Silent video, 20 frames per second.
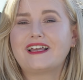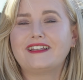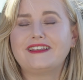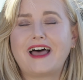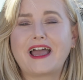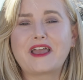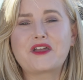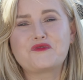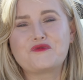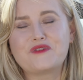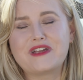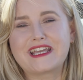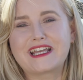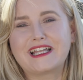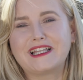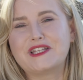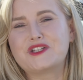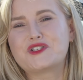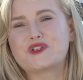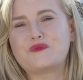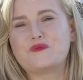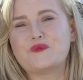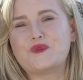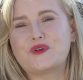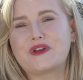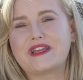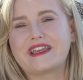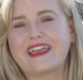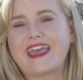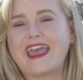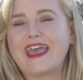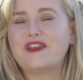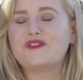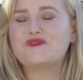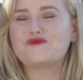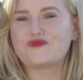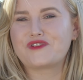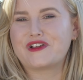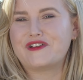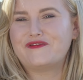like rear collision warning and
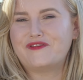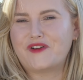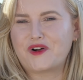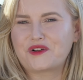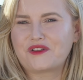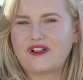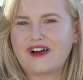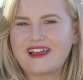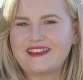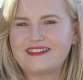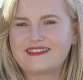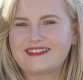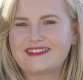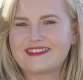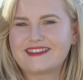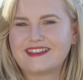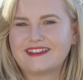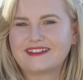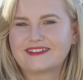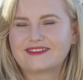rear fog lights.